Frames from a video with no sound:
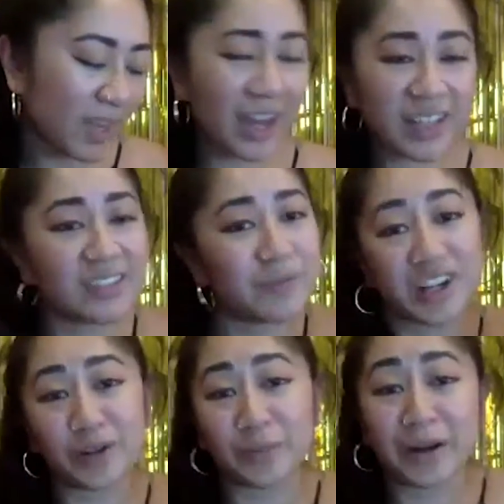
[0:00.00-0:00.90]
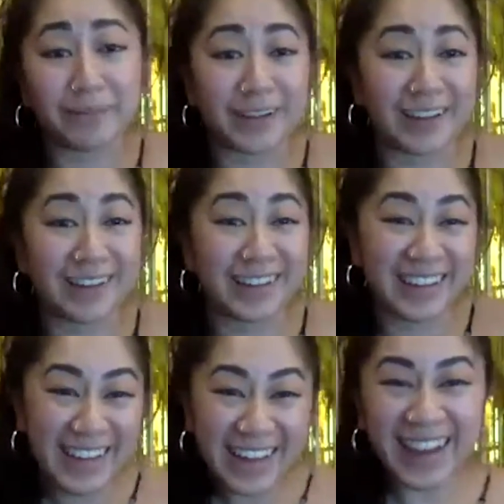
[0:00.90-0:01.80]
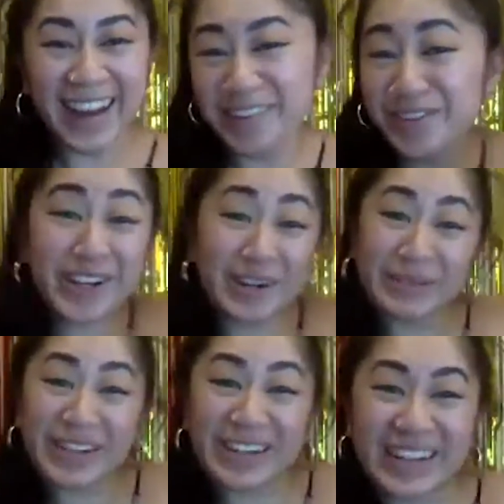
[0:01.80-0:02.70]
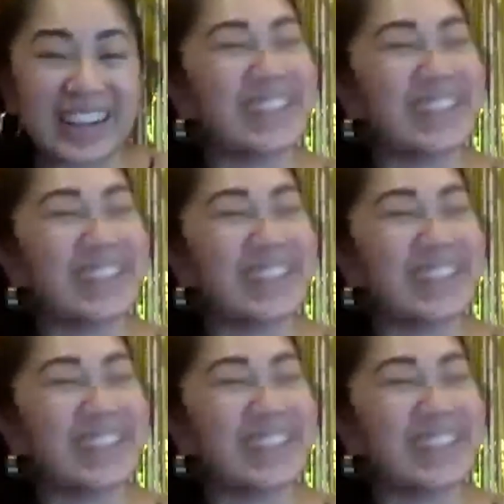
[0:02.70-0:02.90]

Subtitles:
I love Michelle Obama. Read her book.